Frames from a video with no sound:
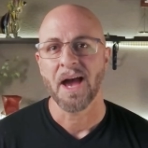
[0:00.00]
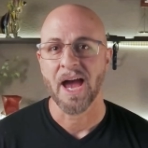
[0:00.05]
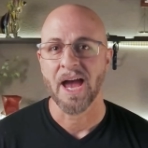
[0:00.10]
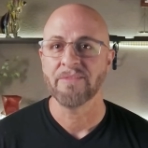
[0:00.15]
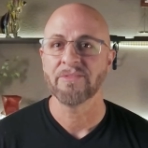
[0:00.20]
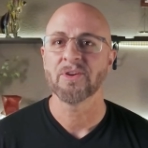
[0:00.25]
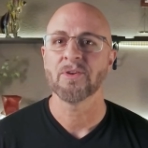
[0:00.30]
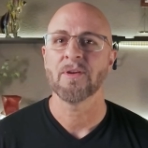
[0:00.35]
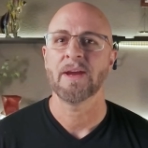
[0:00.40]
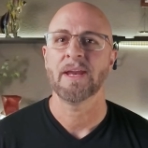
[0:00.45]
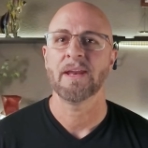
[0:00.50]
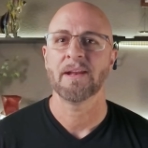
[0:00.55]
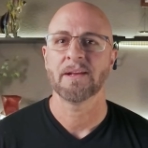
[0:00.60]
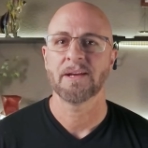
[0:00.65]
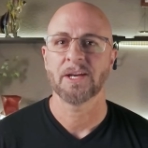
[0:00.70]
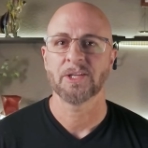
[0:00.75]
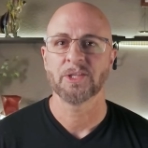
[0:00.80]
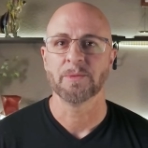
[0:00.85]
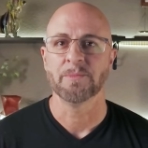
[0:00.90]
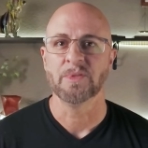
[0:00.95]
I've created a
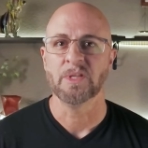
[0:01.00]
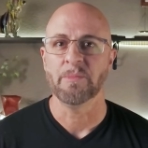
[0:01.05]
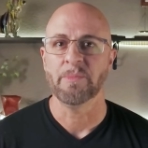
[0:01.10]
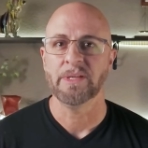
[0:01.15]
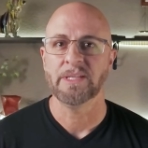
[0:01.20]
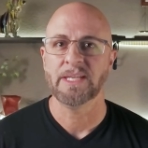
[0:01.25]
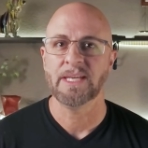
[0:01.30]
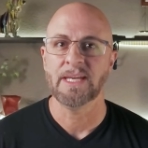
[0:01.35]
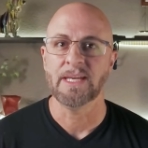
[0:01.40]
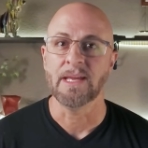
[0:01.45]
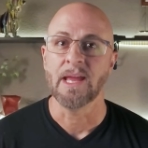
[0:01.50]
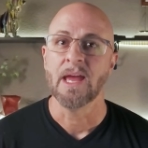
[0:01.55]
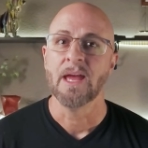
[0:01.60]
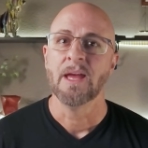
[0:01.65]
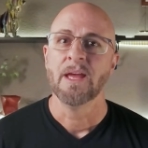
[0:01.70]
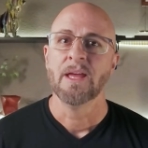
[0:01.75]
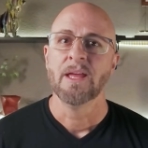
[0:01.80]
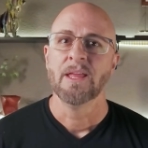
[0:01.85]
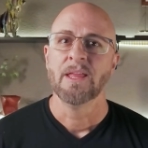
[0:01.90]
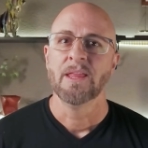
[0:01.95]
custom G P T
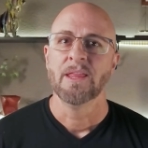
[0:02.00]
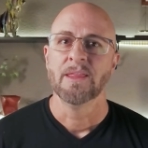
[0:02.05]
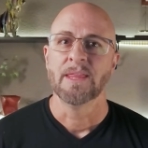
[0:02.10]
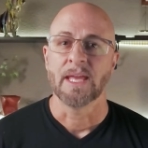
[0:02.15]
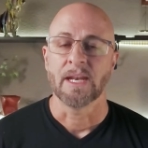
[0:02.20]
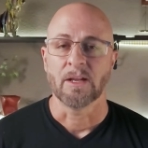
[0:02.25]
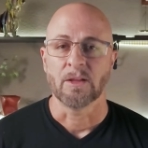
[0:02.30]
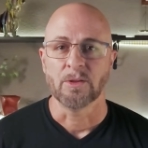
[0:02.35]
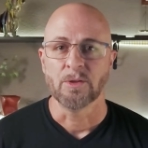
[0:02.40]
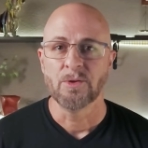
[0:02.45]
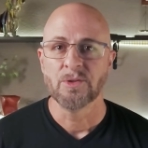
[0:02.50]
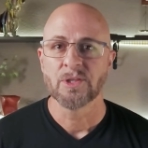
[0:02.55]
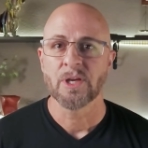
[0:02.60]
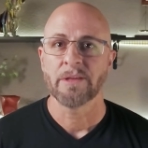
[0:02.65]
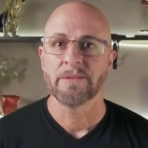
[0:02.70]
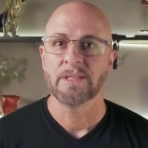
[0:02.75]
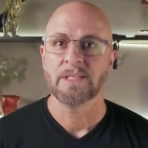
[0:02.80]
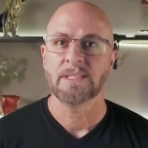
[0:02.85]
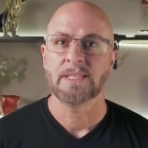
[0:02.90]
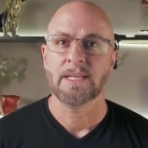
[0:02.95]
that includes
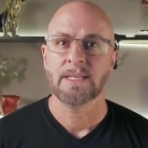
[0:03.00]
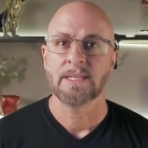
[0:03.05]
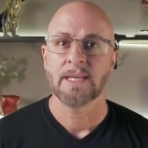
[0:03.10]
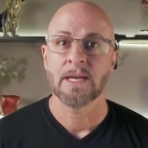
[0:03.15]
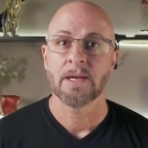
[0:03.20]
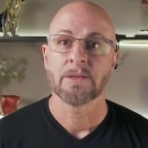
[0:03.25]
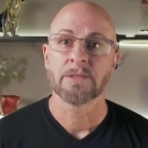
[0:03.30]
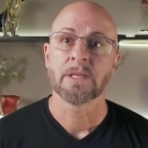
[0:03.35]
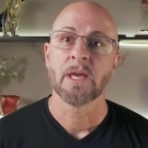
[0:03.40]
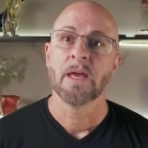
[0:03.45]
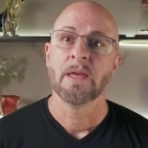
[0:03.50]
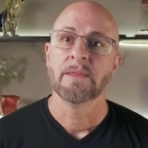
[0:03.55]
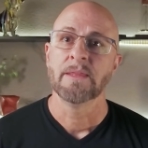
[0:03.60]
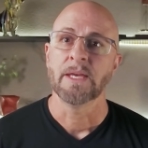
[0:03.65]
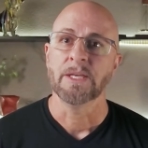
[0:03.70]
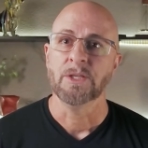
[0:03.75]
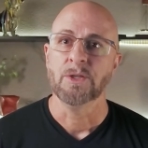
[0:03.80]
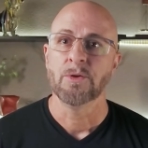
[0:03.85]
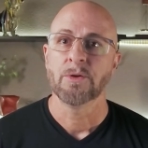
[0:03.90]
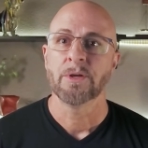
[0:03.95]
all these details
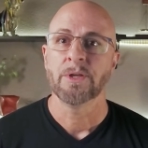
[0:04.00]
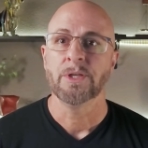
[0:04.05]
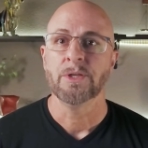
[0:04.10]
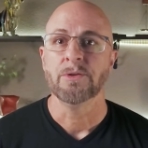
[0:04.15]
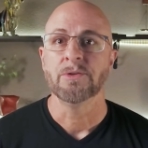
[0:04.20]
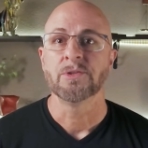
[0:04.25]
that you can